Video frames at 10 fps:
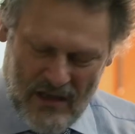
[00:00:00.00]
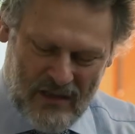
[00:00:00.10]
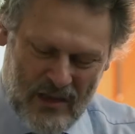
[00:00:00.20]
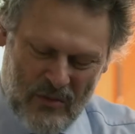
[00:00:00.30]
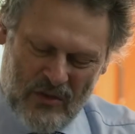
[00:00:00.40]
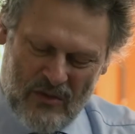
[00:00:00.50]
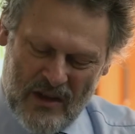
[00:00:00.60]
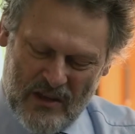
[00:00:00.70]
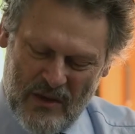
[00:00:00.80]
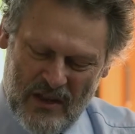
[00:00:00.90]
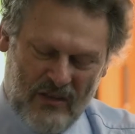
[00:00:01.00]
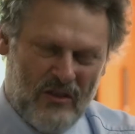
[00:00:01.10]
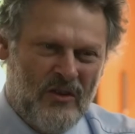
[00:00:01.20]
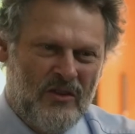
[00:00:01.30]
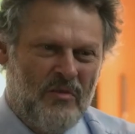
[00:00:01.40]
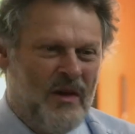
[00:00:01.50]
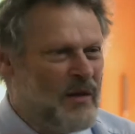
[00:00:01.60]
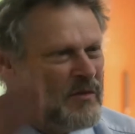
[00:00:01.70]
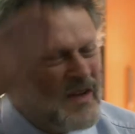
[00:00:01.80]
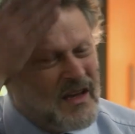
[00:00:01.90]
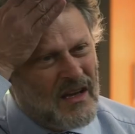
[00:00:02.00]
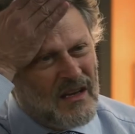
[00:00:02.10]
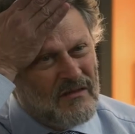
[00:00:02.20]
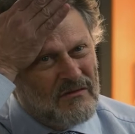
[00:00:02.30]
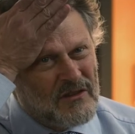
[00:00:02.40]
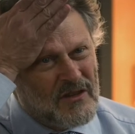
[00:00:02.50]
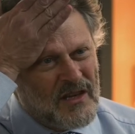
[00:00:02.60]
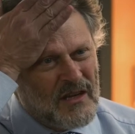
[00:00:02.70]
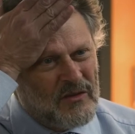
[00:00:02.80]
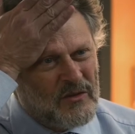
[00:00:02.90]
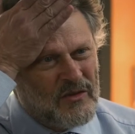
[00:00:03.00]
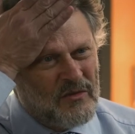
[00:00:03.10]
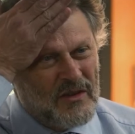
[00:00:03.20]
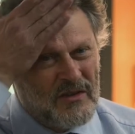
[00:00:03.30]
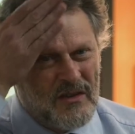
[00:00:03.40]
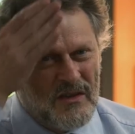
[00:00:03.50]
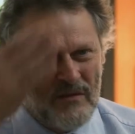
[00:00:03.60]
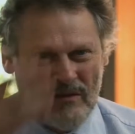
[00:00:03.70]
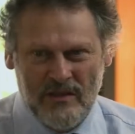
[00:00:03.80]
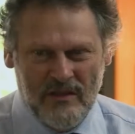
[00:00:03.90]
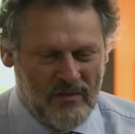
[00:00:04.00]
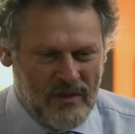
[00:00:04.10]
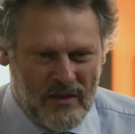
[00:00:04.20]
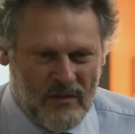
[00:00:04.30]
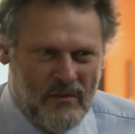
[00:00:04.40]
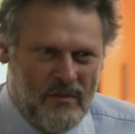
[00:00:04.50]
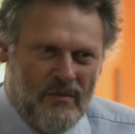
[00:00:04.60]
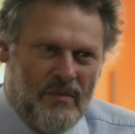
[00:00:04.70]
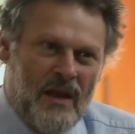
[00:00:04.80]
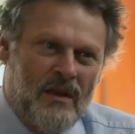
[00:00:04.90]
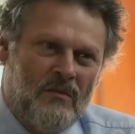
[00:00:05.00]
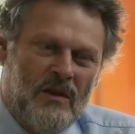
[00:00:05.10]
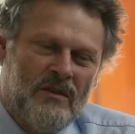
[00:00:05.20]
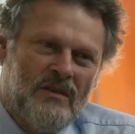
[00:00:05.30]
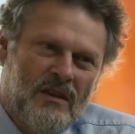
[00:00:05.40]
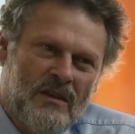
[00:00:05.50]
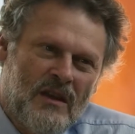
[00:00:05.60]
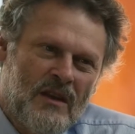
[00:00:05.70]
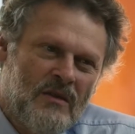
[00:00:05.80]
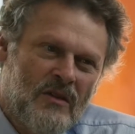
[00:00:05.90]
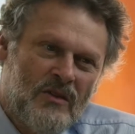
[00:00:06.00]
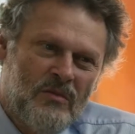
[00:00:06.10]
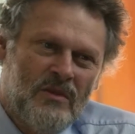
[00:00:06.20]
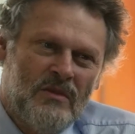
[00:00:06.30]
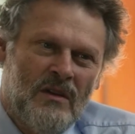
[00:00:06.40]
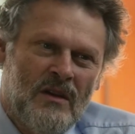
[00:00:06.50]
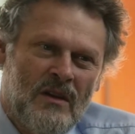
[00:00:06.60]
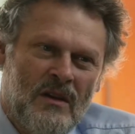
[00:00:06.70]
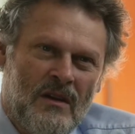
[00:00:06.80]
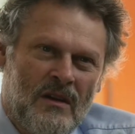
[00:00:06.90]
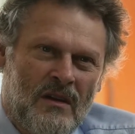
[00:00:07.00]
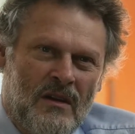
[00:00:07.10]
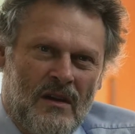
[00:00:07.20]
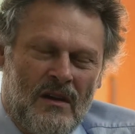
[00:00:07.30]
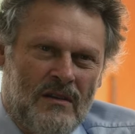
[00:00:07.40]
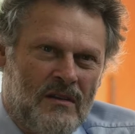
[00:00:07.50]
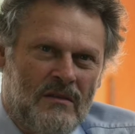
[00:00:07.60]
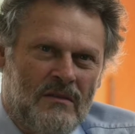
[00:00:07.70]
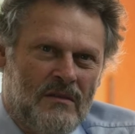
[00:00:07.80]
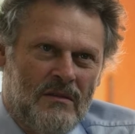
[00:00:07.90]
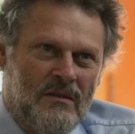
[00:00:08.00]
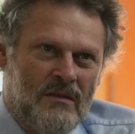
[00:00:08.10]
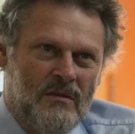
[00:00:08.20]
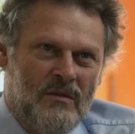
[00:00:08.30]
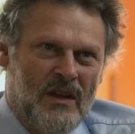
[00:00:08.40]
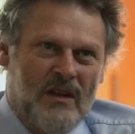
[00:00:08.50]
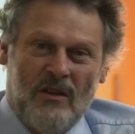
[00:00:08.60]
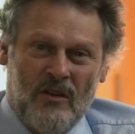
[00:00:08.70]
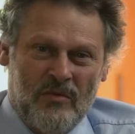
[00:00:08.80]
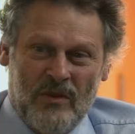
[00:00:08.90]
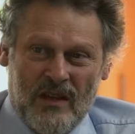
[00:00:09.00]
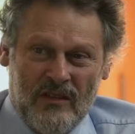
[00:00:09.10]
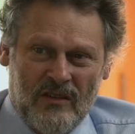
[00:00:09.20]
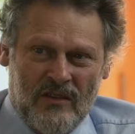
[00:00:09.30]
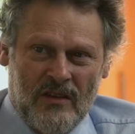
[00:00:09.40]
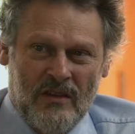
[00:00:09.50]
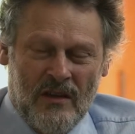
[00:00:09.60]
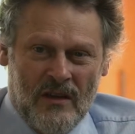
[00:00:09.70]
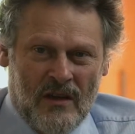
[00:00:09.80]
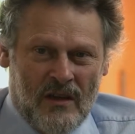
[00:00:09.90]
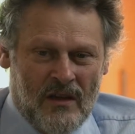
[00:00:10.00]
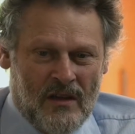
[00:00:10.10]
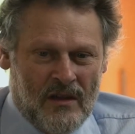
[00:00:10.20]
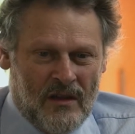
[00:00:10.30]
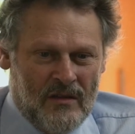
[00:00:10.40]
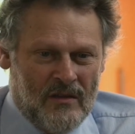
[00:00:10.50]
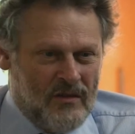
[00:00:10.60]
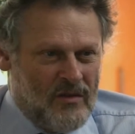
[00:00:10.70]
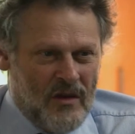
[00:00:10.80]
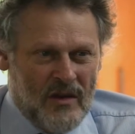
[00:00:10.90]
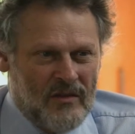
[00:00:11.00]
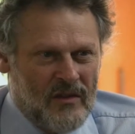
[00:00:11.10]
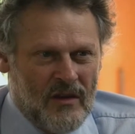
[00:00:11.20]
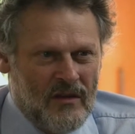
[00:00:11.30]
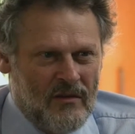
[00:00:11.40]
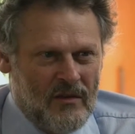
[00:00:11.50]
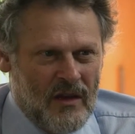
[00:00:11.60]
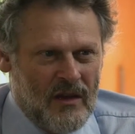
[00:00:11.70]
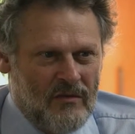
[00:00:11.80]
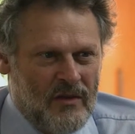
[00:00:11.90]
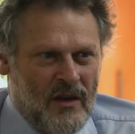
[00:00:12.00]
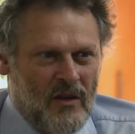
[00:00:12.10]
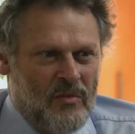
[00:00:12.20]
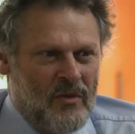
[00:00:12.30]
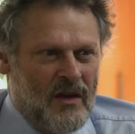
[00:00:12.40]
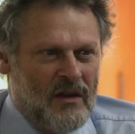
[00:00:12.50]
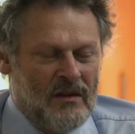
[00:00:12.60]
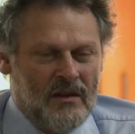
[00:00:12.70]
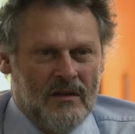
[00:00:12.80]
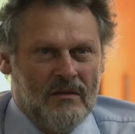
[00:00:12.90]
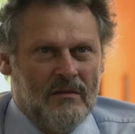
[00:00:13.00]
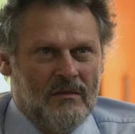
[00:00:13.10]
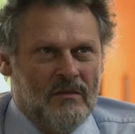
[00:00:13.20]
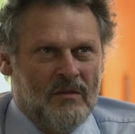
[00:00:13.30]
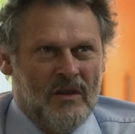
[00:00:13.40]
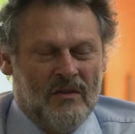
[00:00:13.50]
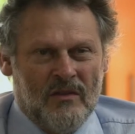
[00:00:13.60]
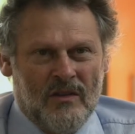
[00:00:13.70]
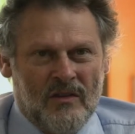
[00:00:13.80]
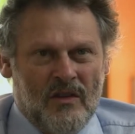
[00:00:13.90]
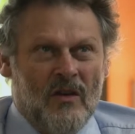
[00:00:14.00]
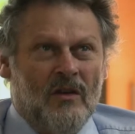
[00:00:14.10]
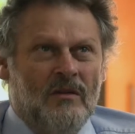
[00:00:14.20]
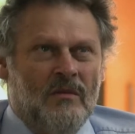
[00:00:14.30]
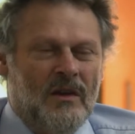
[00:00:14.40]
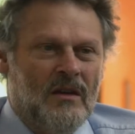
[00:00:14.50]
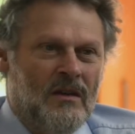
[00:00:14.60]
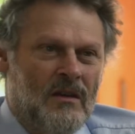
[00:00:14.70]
his head was cracked about the size of your palm, and your head right here was all smashed in, and we just went into a panic meltdown to get into hospital. And then we get into hospital and they just said, he's got 2 hours to live, and if we don't operate, and then we went through this nightmare.